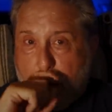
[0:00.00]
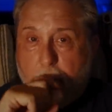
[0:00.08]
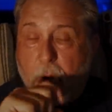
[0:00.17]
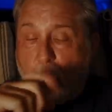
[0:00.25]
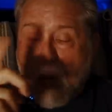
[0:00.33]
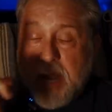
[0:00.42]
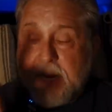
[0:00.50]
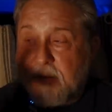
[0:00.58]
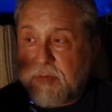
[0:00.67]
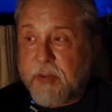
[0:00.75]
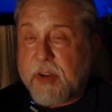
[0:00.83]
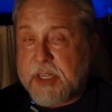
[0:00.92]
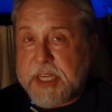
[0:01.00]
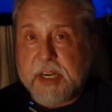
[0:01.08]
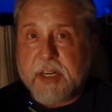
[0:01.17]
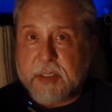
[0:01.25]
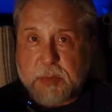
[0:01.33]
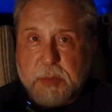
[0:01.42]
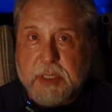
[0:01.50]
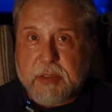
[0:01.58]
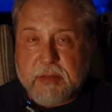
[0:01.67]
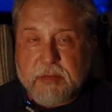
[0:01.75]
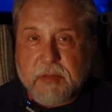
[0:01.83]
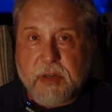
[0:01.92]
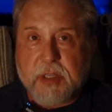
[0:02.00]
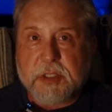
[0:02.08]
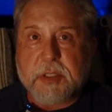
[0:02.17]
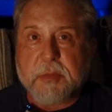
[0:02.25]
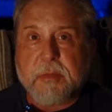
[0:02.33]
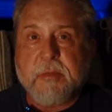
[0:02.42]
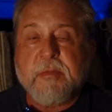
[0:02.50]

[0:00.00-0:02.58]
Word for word: or white frontiersman version.